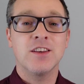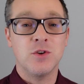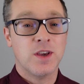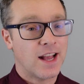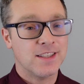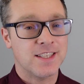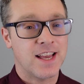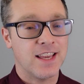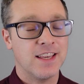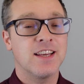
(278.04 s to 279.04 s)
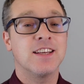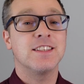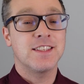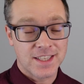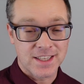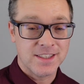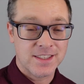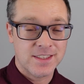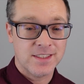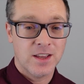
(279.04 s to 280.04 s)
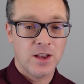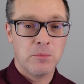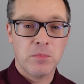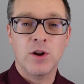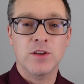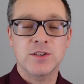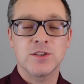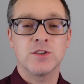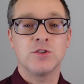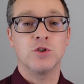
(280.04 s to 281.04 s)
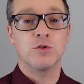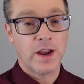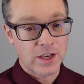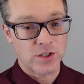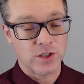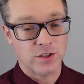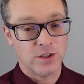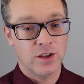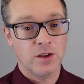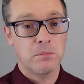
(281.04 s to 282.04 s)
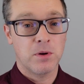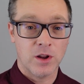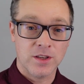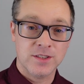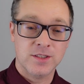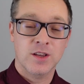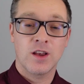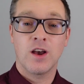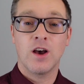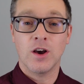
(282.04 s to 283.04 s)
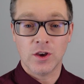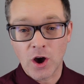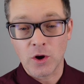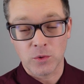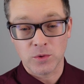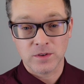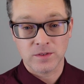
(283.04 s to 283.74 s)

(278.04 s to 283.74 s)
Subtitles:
You can say since plus duration plus ago.